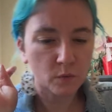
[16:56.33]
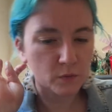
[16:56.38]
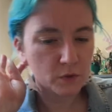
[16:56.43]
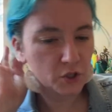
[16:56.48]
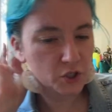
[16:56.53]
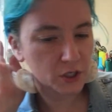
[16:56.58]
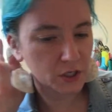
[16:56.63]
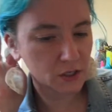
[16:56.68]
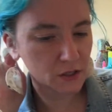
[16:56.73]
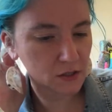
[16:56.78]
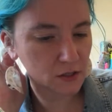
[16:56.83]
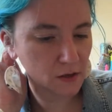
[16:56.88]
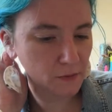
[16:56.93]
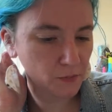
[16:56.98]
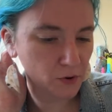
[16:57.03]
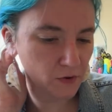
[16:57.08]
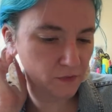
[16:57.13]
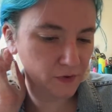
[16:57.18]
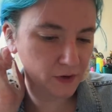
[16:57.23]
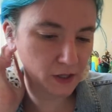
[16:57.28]
which is
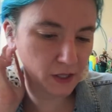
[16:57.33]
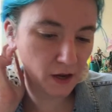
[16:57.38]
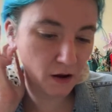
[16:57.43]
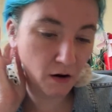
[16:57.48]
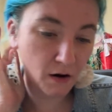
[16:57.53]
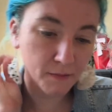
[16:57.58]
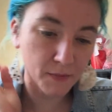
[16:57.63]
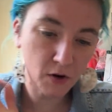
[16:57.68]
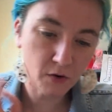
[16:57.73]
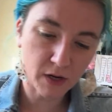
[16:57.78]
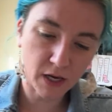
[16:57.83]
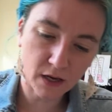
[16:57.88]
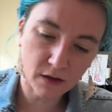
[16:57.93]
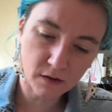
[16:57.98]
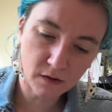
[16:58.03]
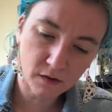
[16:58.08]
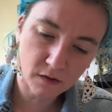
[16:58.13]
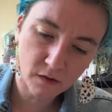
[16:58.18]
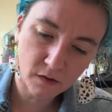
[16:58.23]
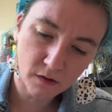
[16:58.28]
perfectly
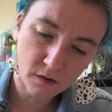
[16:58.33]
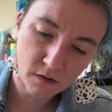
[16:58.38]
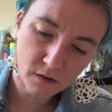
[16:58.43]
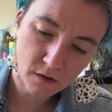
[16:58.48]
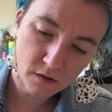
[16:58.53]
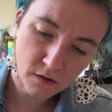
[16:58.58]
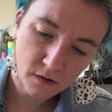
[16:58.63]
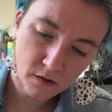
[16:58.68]
harmonious.